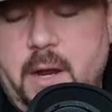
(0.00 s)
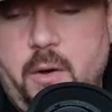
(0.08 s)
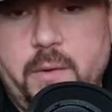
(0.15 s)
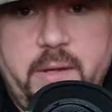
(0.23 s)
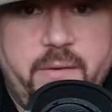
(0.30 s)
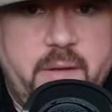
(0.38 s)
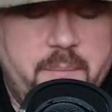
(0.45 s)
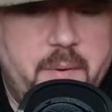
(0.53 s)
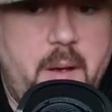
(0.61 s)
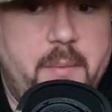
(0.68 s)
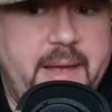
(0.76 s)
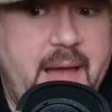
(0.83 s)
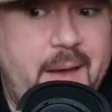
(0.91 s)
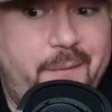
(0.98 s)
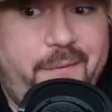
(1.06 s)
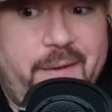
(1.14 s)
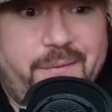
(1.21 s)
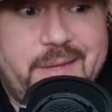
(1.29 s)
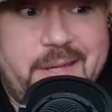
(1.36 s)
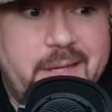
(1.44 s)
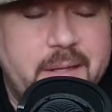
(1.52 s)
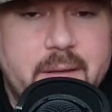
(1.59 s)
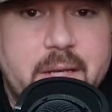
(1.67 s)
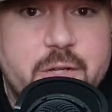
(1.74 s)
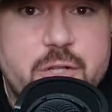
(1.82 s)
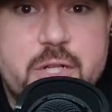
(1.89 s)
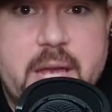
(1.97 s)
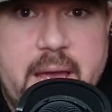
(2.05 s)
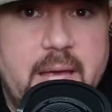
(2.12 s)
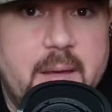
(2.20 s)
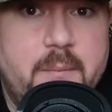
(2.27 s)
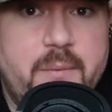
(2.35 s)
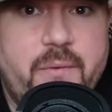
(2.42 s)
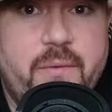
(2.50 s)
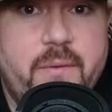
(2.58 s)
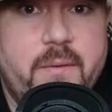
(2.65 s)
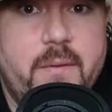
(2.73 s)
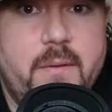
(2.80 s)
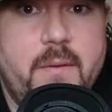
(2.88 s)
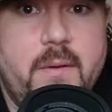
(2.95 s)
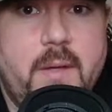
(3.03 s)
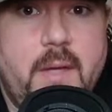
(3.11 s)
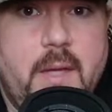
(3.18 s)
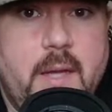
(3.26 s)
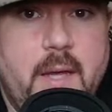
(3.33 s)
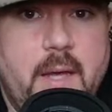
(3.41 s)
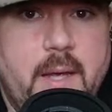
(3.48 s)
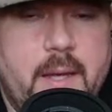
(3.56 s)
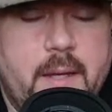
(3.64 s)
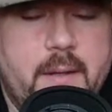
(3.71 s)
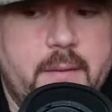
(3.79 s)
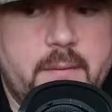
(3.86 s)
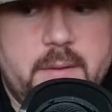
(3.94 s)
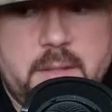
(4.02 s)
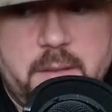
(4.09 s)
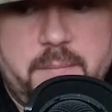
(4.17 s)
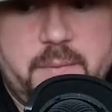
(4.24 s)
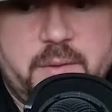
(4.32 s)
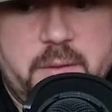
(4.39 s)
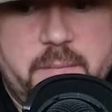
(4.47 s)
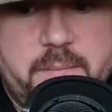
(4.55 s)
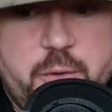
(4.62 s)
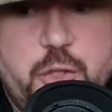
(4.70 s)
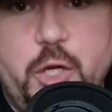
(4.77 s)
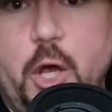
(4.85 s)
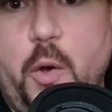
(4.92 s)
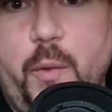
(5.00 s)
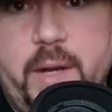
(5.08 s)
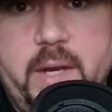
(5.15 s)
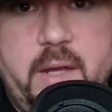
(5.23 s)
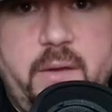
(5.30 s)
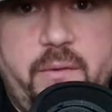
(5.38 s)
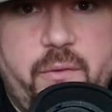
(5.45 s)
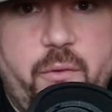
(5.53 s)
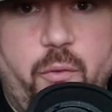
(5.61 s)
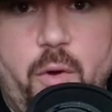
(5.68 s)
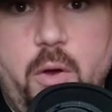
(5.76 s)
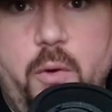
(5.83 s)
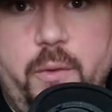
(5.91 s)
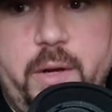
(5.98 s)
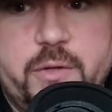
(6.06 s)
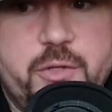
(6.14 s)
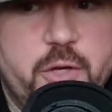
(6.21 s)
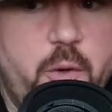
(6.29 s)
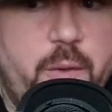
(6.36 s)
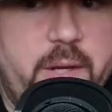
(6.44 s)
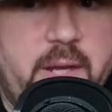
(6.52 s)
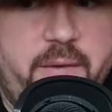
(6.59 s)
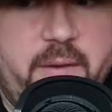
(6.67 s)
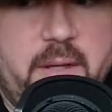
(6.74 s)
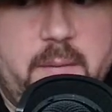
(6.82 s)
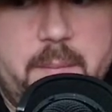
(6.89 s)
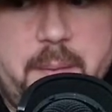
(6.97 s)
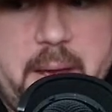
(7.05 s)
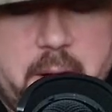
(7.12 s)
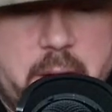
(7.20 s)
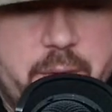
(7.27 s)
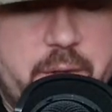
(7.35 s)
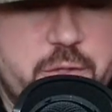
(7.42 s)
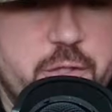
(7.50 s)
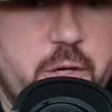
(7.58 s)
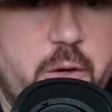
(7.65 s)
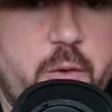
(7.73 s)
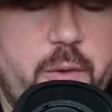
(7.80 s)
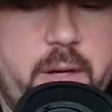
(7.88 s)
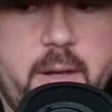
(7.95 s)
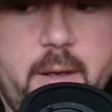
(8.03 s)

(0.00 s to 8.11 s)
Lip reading: he's going to probably have 15-ish games and to show that he's grown, to show that he's a little bit better, that show that,